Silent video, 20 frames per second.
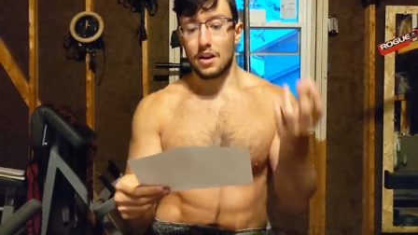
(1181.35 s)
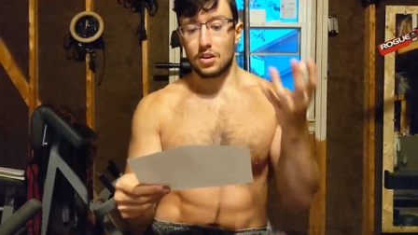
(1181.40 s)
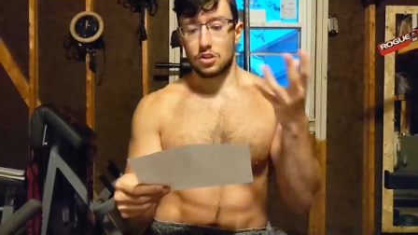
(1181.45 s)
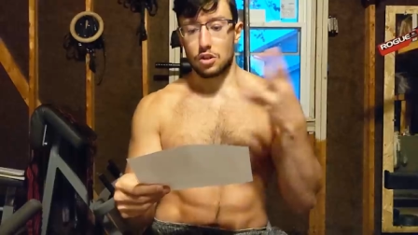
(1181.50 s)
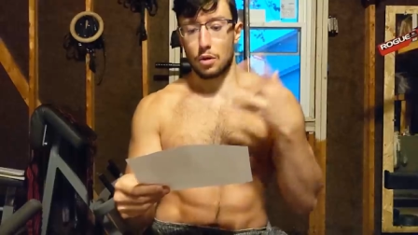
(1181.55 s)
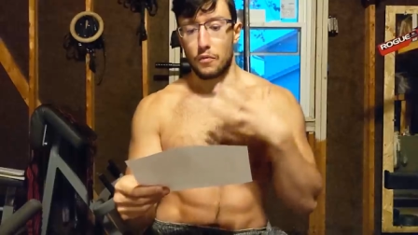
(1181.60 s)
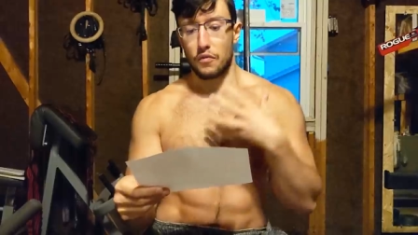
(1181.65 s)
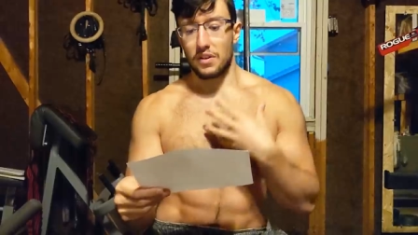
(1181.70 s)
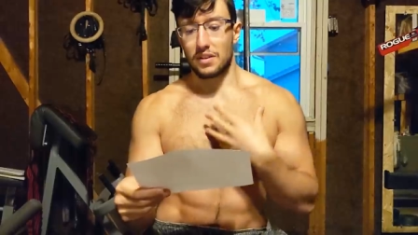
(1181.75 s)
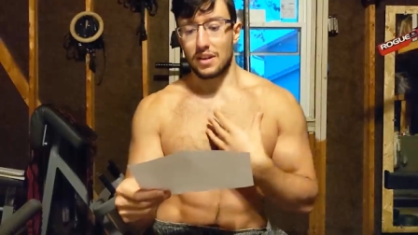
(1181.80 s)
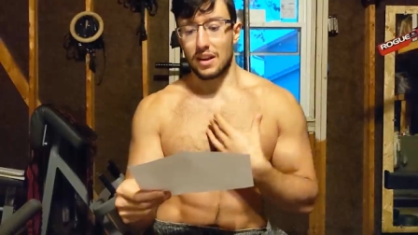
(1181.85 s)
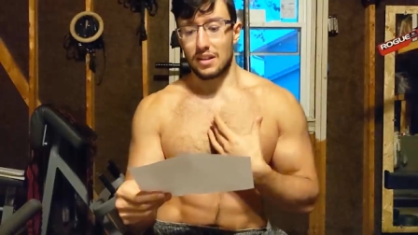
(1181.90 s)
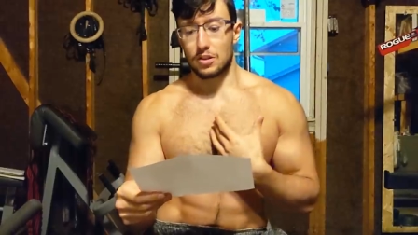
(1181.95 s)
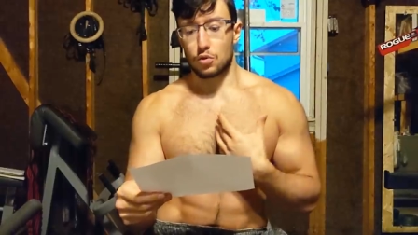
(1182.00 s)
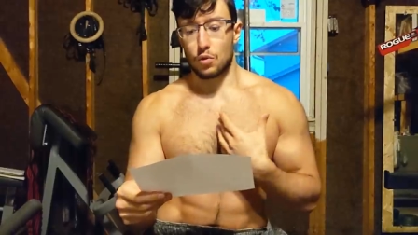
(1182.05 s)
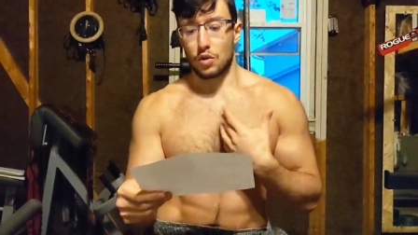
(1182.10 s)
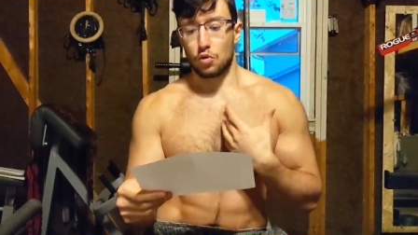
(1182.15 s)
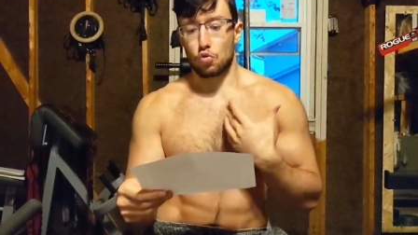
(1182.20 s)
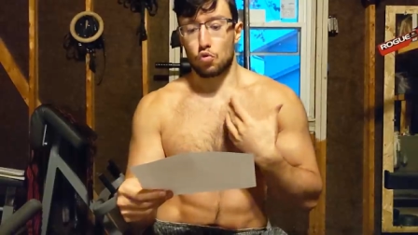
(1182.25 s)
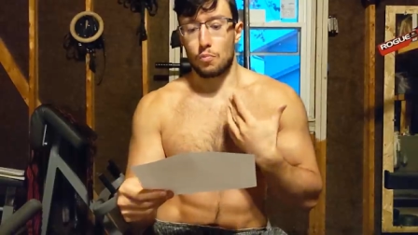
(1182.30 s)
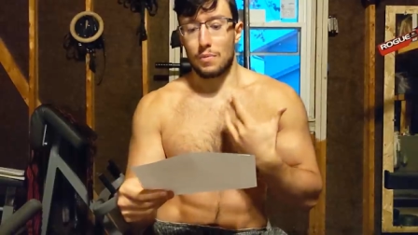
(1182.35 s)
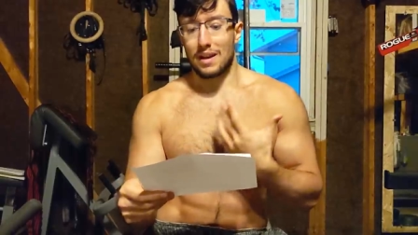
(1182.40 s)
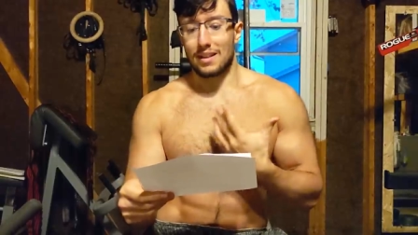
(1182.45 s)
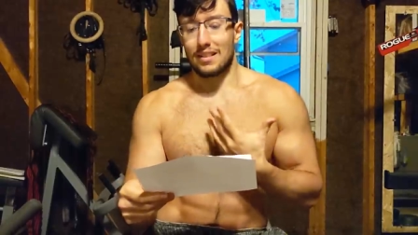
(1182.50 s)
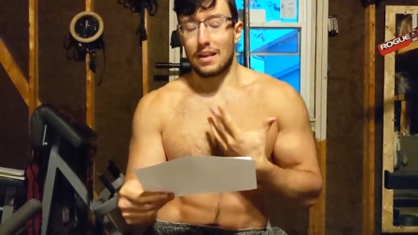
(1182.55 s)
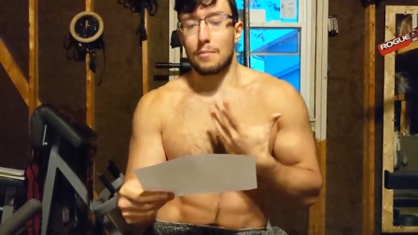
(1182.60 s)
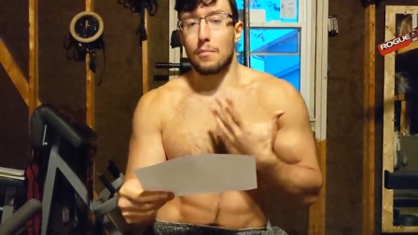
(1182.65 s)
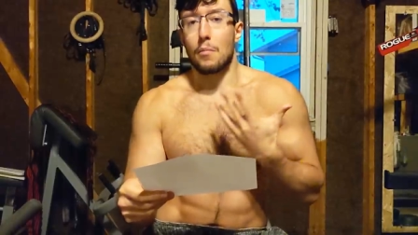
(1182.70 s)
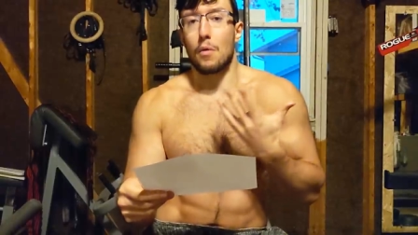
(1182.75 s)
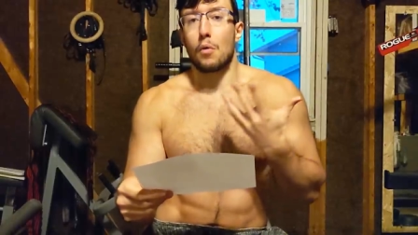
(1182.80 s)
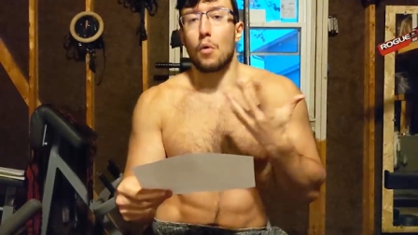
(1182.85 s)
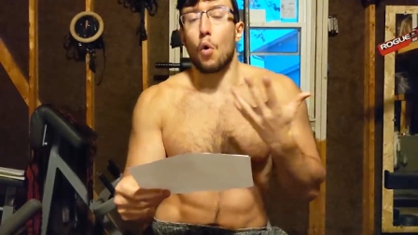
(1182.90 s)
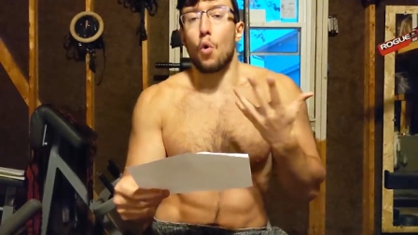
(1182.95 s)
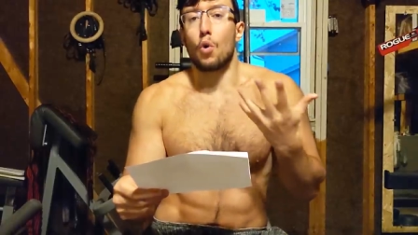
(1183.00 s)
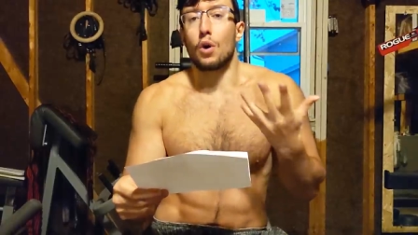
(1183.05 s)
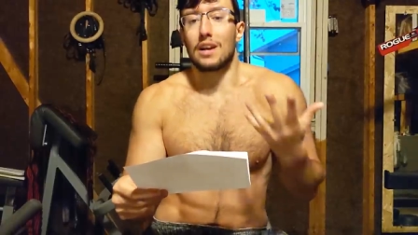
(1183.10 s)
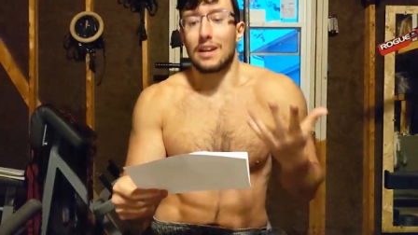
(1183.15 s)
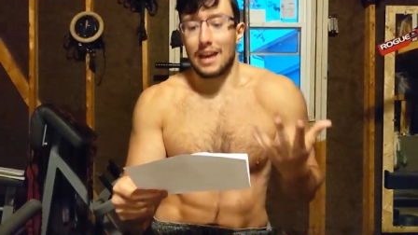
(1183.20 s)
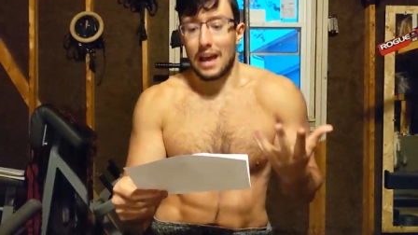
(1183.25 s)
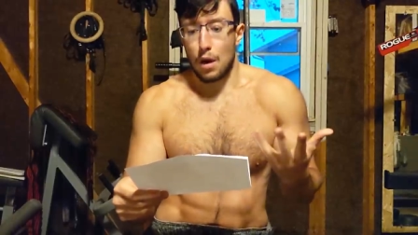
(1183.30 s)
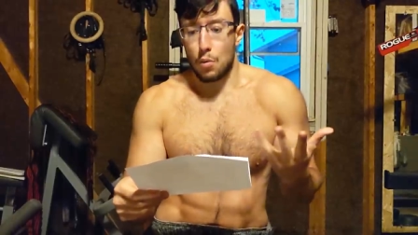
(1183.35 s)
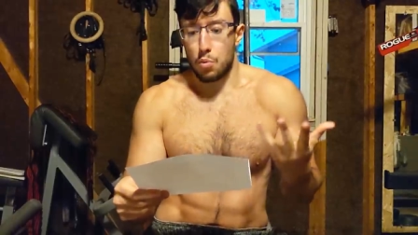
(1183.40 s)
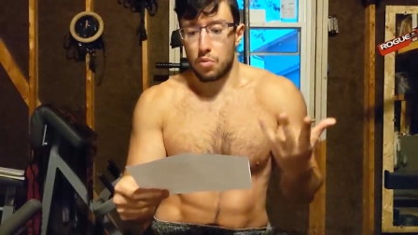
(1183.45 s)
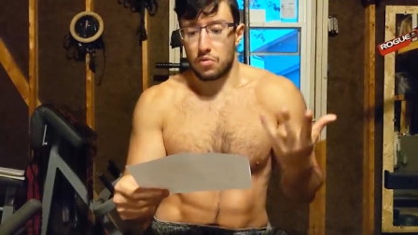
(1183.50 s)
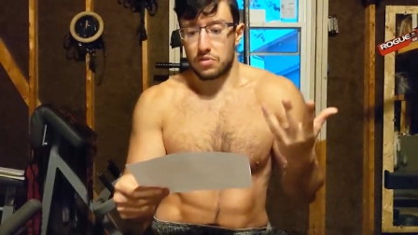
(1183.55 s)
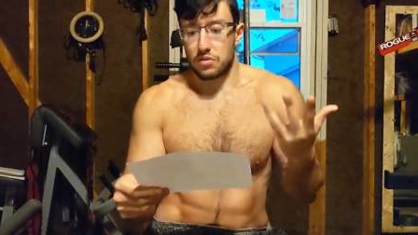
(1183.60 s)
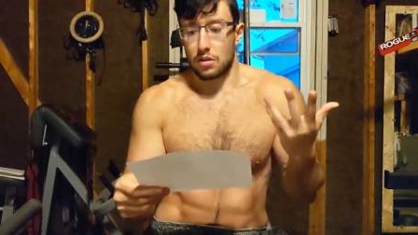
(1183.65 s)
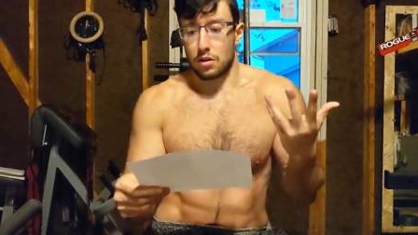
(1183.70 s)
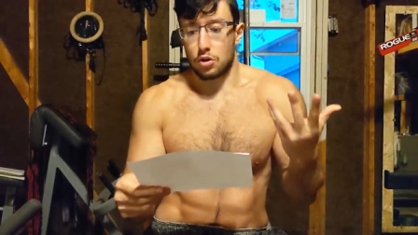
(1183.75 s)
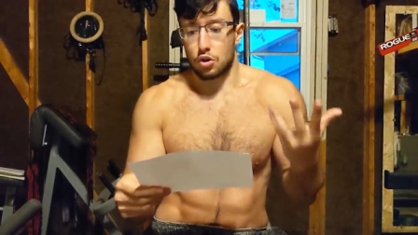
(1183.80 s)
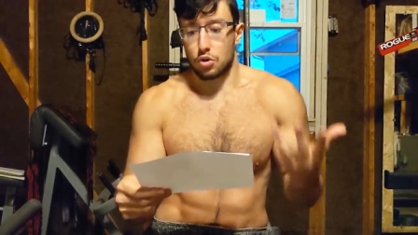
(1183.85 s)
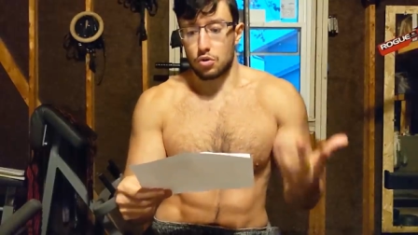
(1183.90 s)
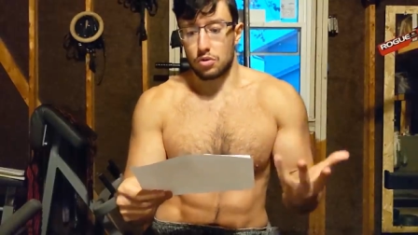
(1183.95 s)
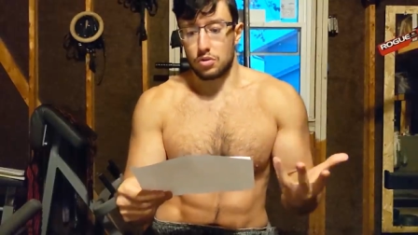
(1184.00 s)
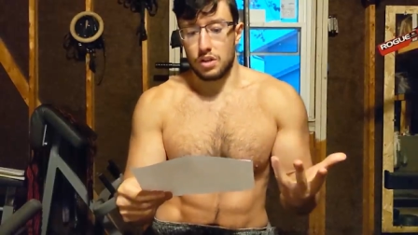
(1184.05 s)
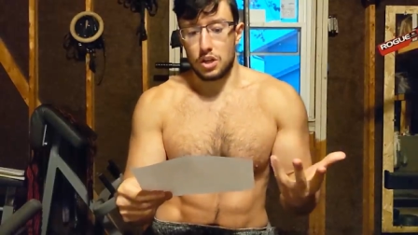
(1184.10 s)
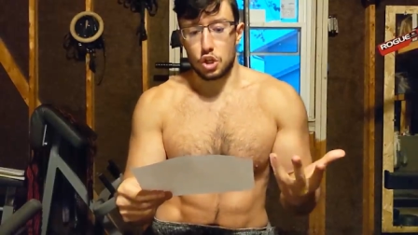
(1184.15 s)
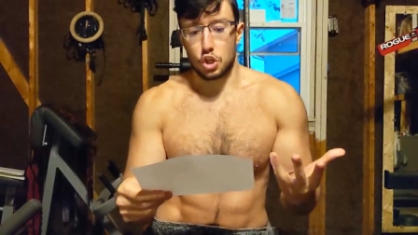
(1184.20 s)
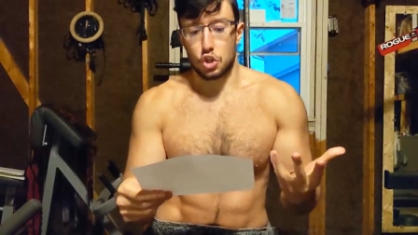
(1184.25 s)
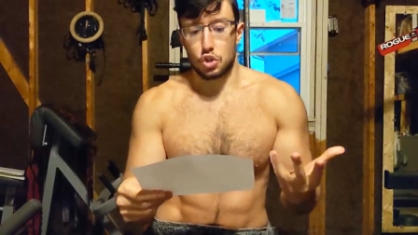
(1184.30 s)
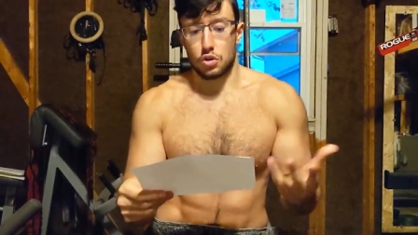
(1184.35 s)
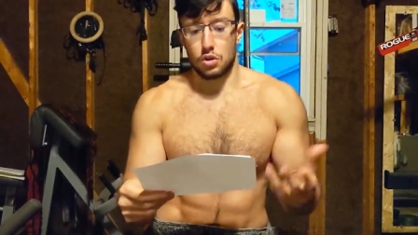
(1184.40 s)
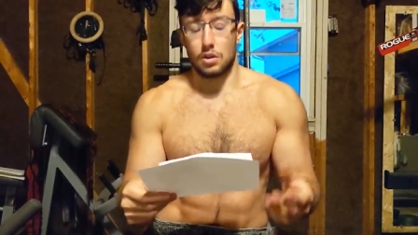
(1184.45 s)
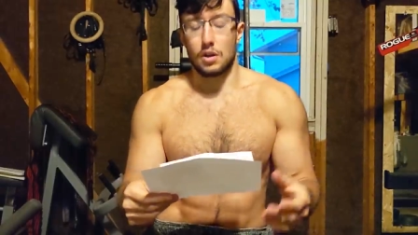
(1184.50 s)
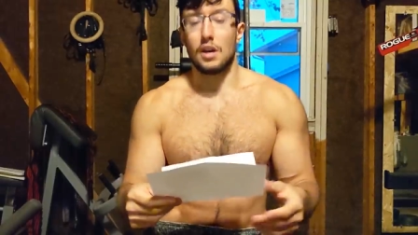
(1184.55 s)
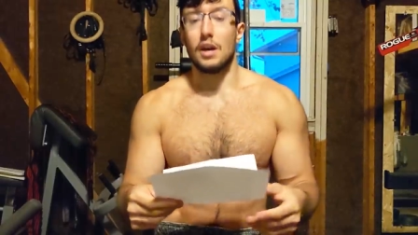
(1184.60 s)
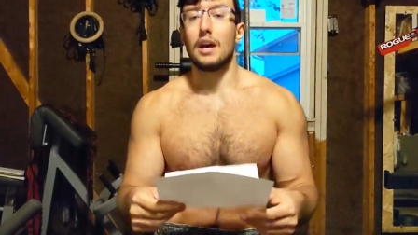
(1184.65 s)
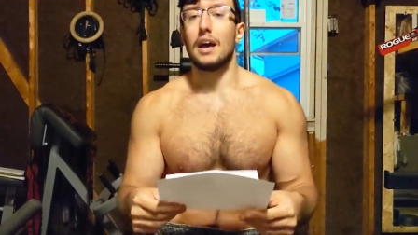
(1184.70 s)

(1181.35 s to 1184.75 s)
something that is going to make them okay with their condition.